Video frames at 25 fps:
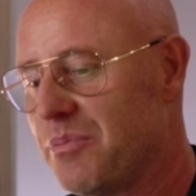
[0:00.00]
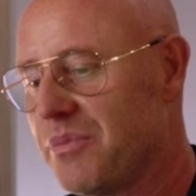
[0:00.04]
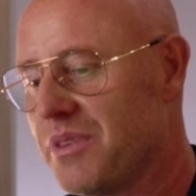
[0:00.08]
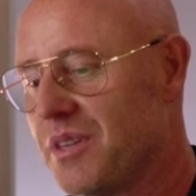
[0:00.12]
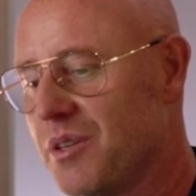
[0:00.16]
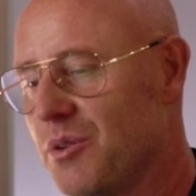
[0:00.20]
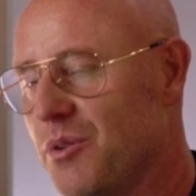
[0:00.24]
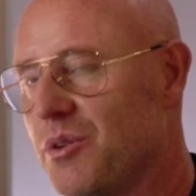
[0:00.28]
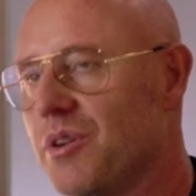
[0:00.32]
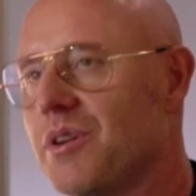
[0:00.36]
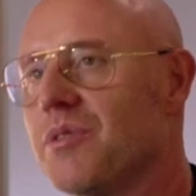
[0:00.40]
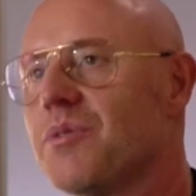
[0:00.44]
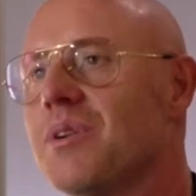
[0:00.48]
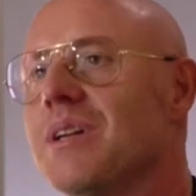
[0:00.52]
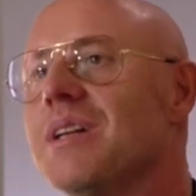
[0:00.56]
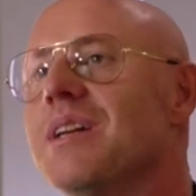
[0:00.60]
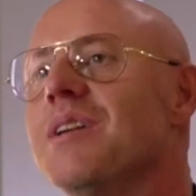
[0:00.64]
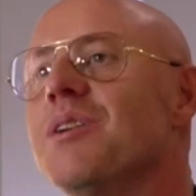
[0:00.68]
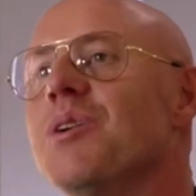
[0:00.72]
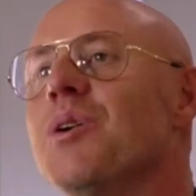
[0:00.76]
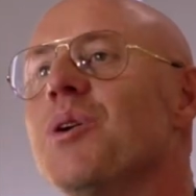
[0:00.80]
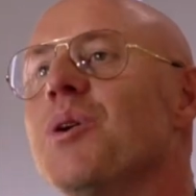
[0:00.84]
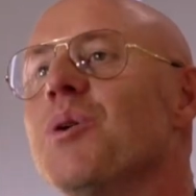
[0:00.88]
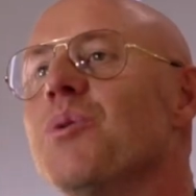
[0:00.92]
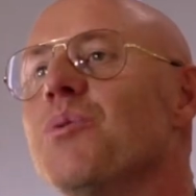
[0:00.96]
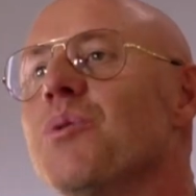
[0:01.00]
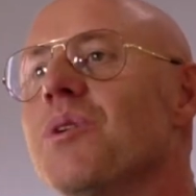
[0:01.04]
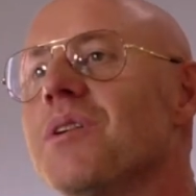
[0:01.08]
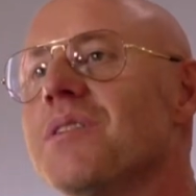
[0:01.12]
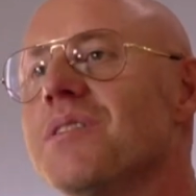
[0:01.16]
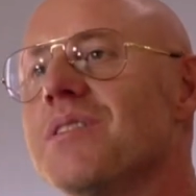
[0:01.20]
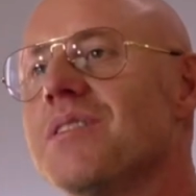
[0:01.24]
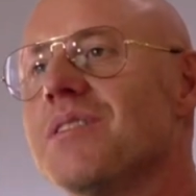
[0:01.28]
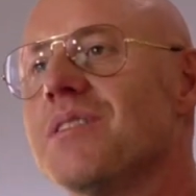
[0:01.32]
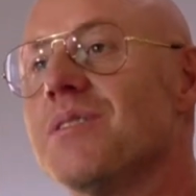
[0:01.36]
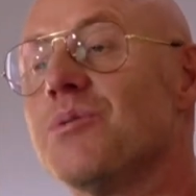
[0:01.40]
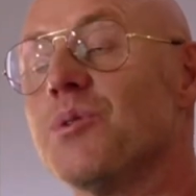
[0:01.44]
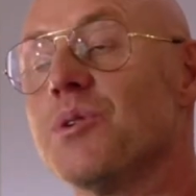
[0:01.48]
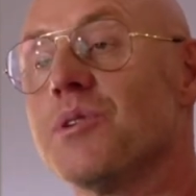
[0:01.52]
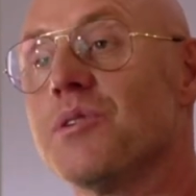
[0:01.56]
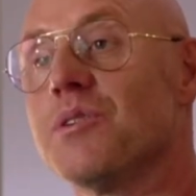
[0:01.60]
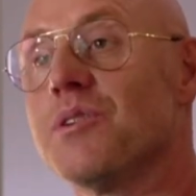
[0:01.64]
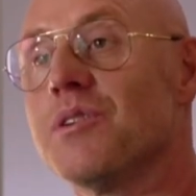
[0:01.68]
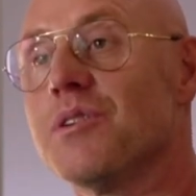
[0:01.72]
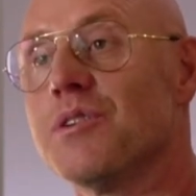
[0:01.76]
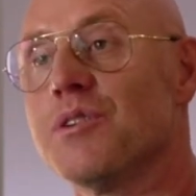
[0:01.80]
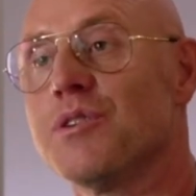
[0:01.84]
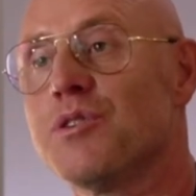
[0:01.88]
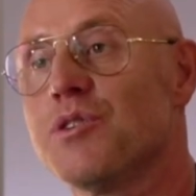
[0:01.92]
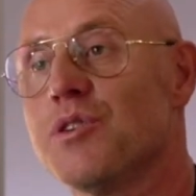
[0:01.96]
you don't really know what you're
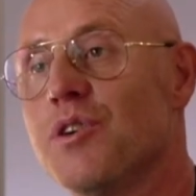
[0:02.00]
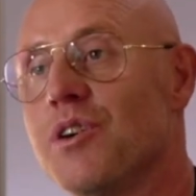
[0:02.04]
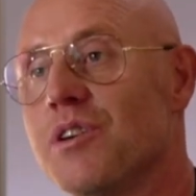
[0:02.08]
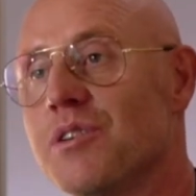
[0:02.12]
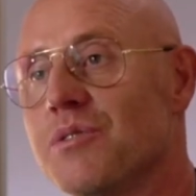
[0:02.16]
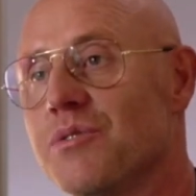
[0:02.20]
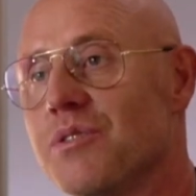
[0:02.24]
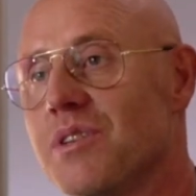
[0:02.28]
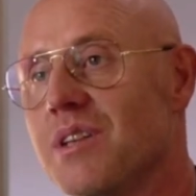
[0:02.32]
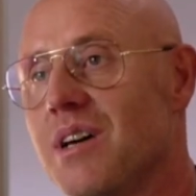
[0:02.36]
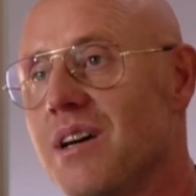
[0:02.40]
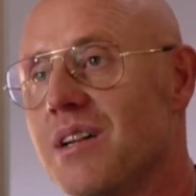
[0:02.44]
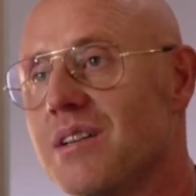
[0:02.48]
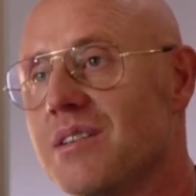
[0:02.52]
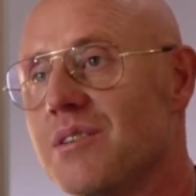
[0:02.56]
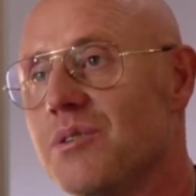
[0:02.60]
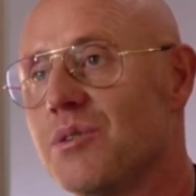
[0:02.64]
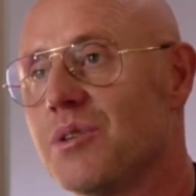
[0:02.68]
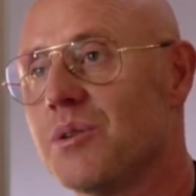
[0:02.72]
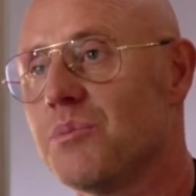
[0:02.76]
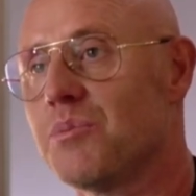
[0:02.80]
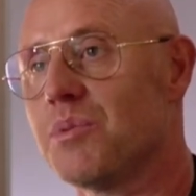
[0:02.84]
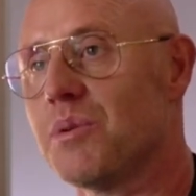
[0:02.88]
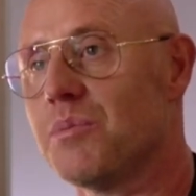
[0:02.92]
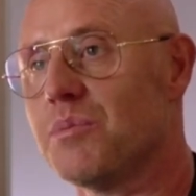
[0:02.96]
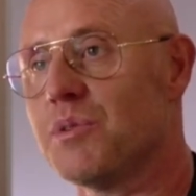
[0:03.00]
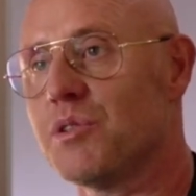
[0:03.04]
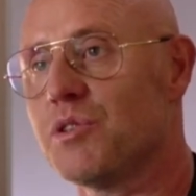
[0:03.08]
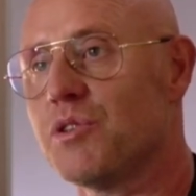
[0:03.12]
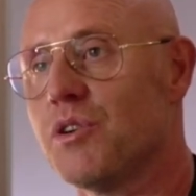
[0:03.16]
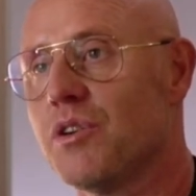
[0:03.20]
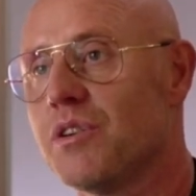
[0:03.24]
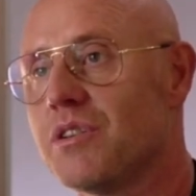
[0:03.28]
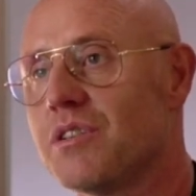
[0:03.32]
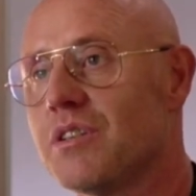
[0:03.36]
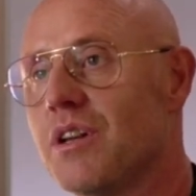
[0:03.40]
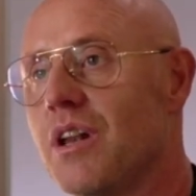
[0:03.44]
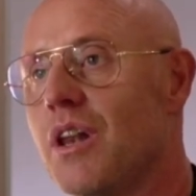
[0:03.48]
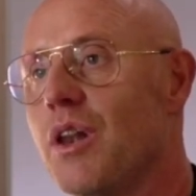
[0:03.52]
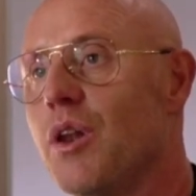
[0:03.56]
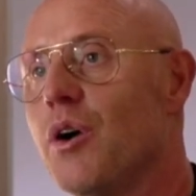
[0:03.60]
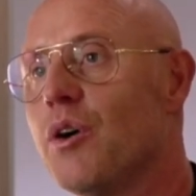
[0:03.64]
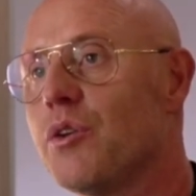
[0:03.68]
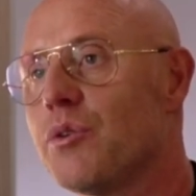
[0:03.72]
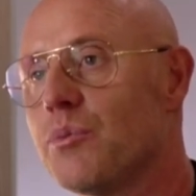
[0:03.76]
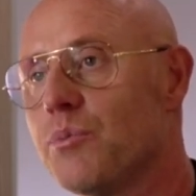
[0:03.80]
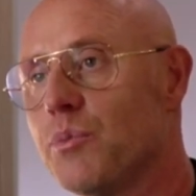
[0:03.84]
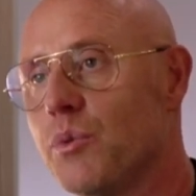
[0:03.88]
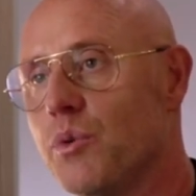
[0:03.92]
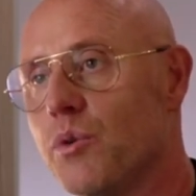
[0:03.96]
going to charge for that. You can probably charge a
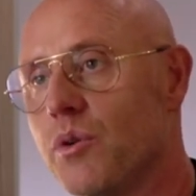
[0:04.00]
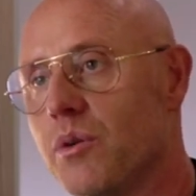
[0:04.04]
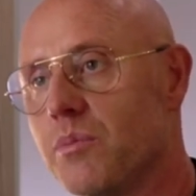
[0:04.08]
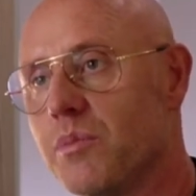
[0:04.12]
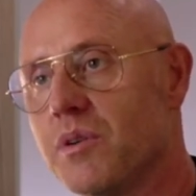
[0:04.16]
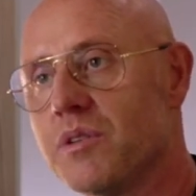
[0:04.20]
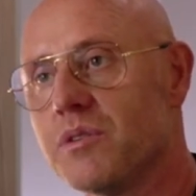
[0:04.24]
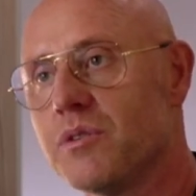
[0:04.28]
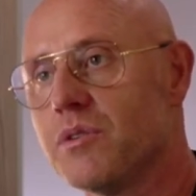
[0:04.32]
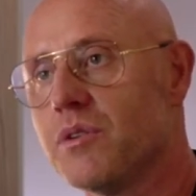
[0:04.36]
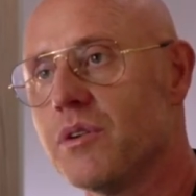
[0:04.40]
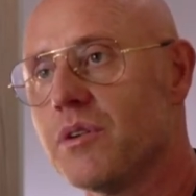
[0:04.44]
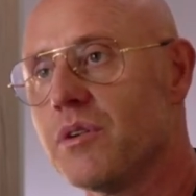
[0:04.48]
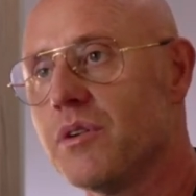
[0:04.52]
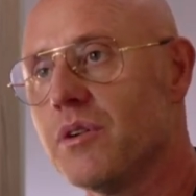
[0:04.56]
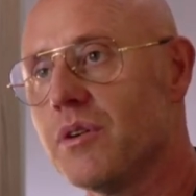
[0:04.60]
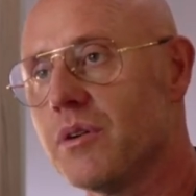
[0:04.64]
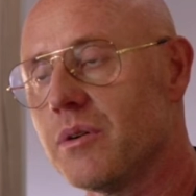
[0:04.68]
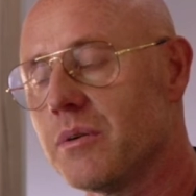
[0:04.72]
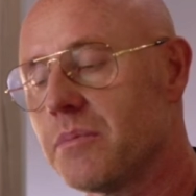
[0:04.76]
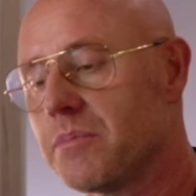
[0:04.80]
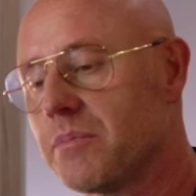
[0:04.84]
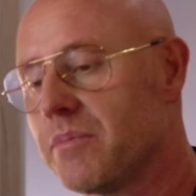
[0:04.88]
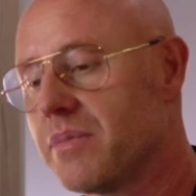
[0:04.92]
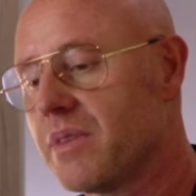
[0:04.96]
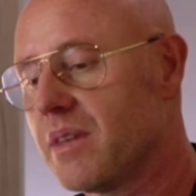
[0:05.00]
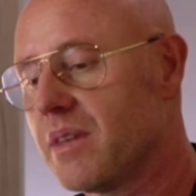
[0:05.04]
lot more, but you don't know.